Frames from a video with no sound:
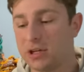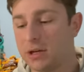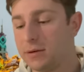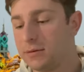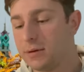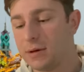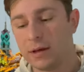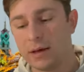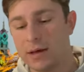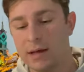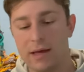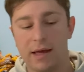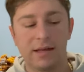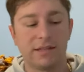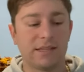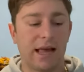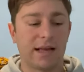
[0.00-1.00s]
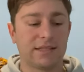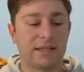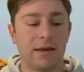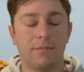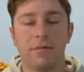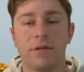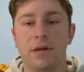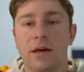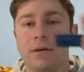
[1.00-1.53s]
and exact
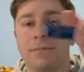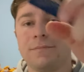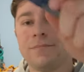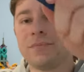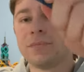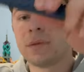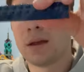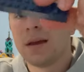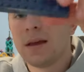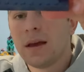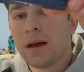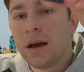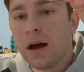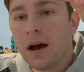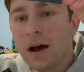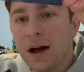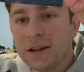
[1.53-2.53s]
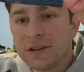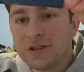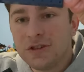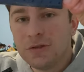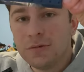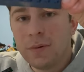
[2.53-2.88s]
same thing. Uh, two